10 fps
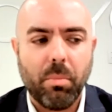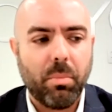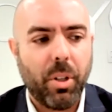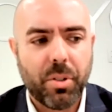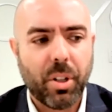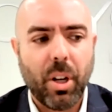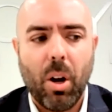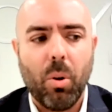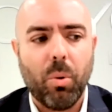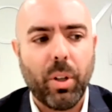Years
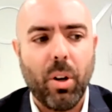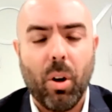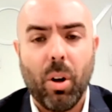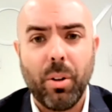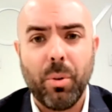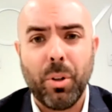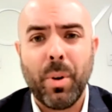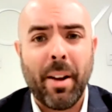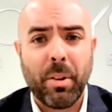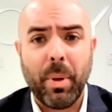ago,
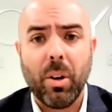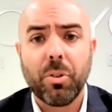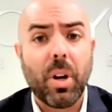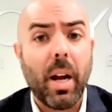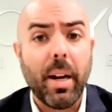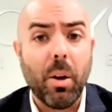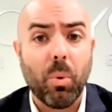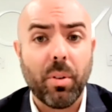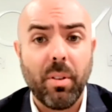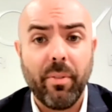you'd have to be an ultra high net
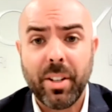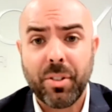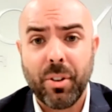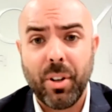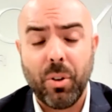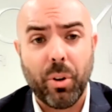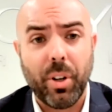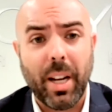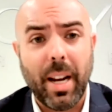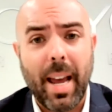worth investor in order
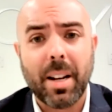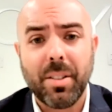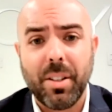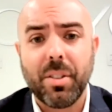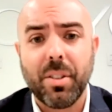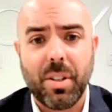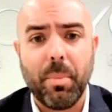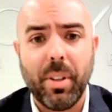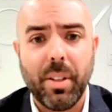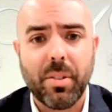to gain access to some
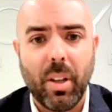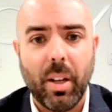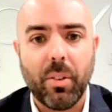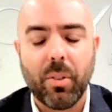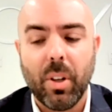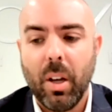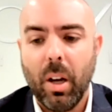of these things.